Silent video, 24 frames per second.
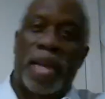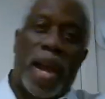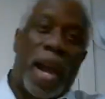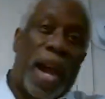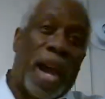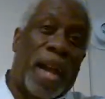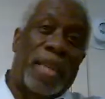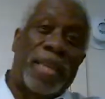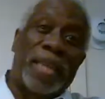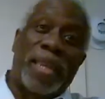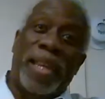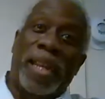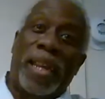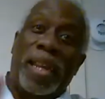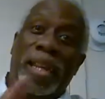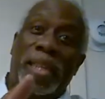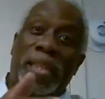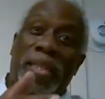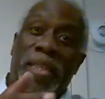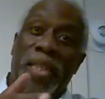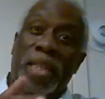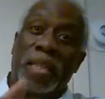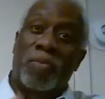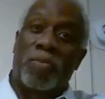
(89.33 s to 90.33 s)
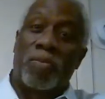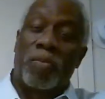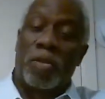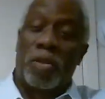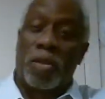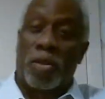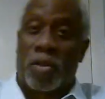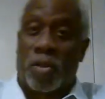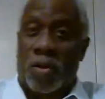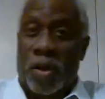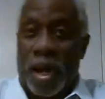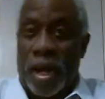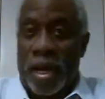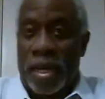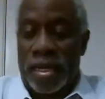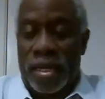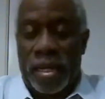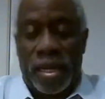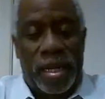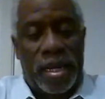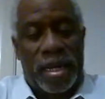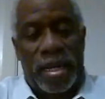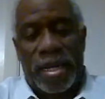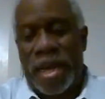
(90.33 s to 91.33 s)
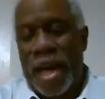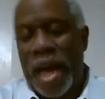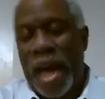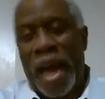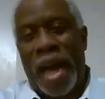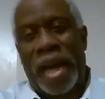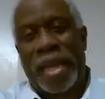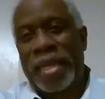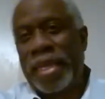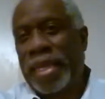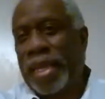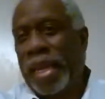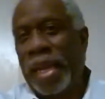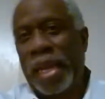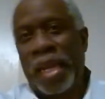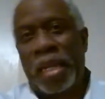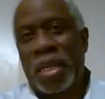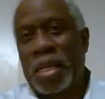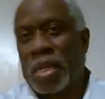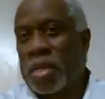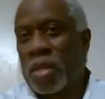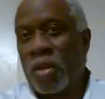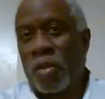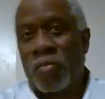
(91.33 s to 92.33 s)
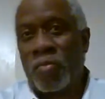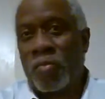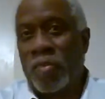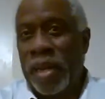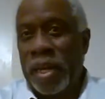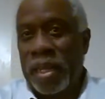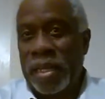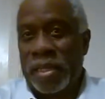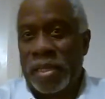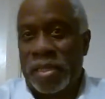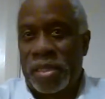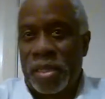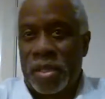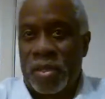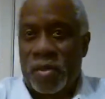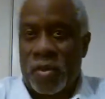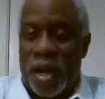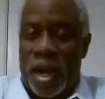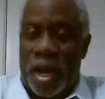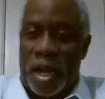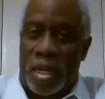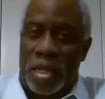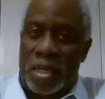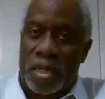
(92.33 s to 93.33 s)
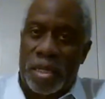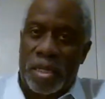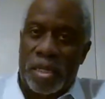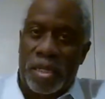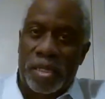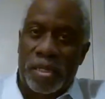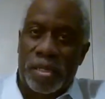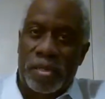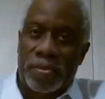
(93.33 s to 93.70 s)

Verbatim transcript: I led this one to Christ. I led so many to Christ.